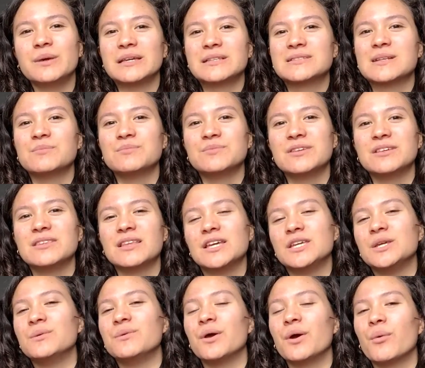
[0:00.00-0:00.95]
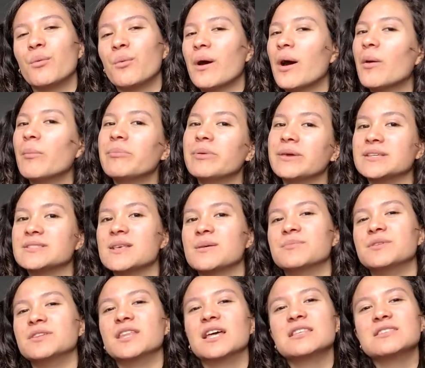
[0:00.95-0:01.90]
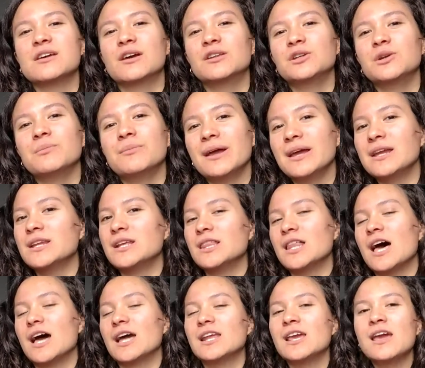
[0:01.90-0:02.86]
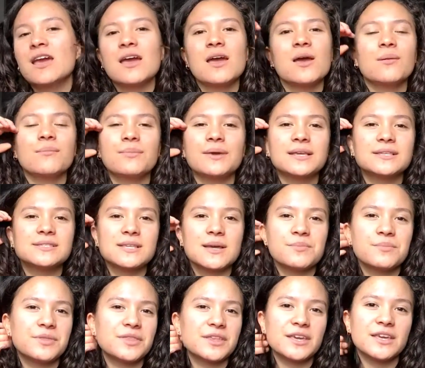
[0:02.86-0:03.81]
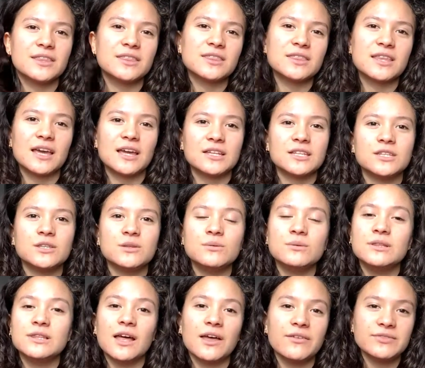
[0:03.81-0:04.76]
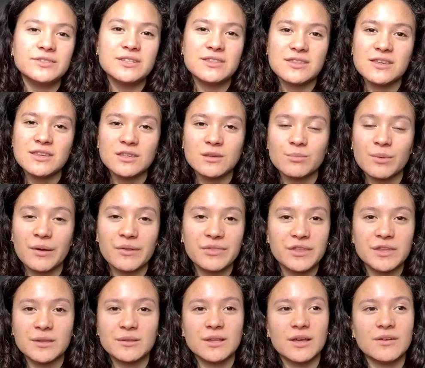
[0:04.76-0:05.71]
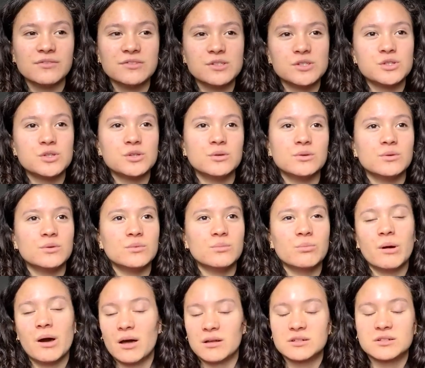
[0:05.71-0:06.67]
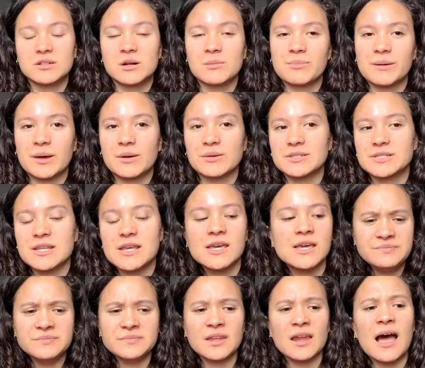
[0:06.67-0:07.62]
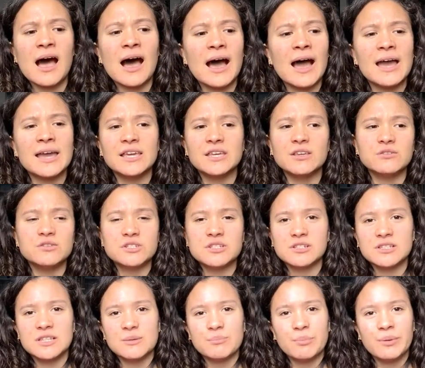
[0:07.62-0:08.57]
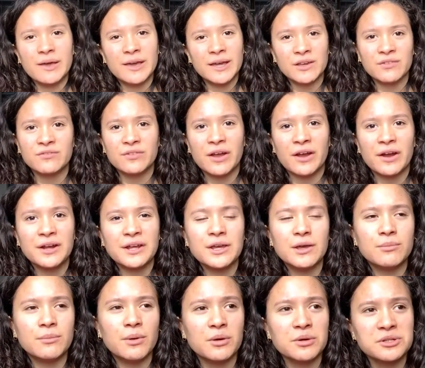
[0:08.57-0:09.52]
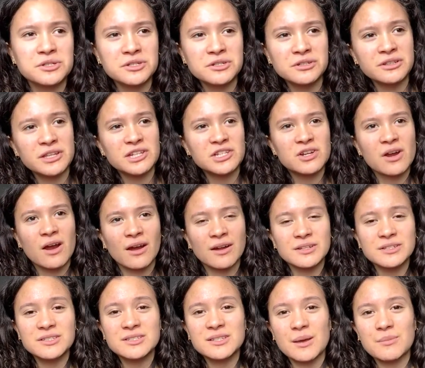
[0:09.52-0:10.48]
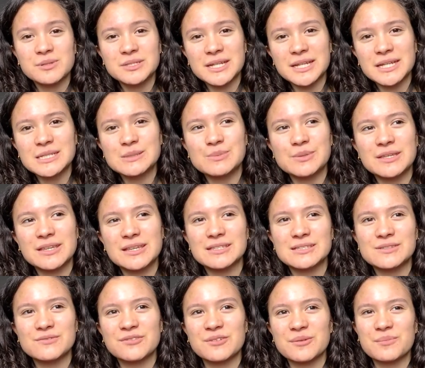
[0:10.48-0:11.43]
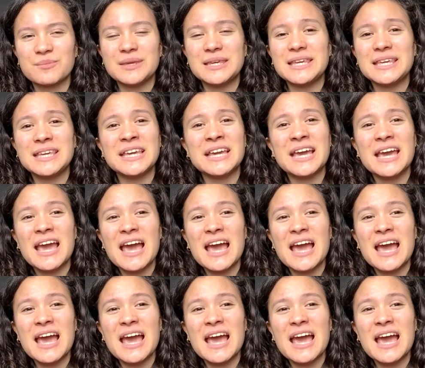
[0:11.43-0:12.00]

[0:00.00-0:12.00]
pick something that you know well. Pick something that's on your mind a lot. Pick something that you love to think about, that you love to ponder about. I usually pick very emotionally charged subjects because for me,